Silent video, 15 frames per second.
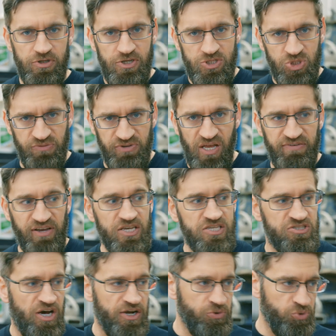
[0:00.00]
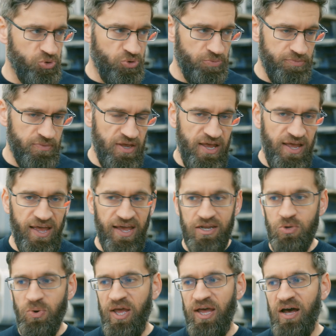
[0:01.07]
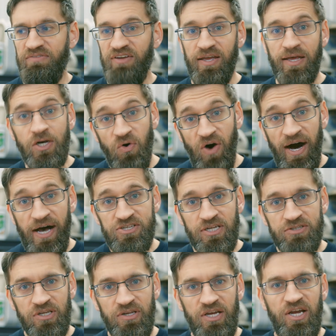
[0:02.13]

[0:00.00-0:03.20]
So you have a sunroom and you have a closet.